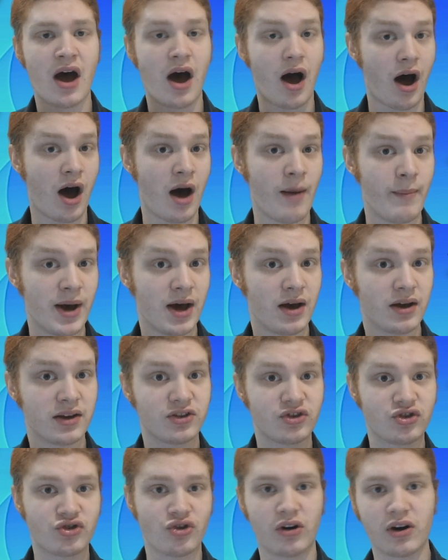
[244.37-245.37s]
armour,
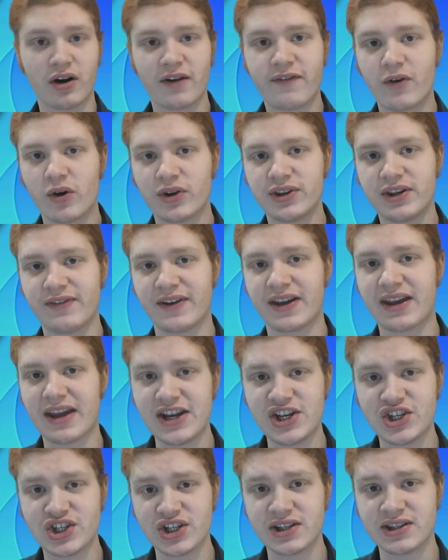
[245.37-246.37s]
stronger
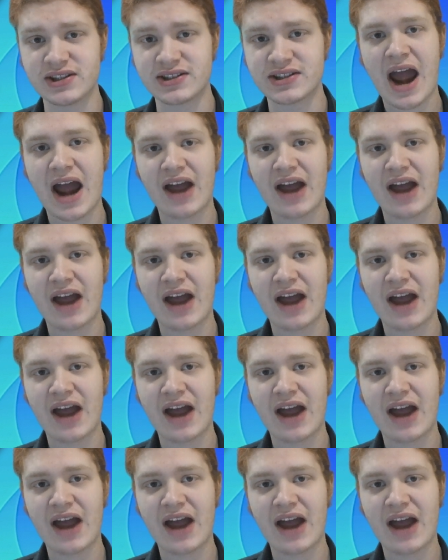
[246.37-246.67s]
fortifications,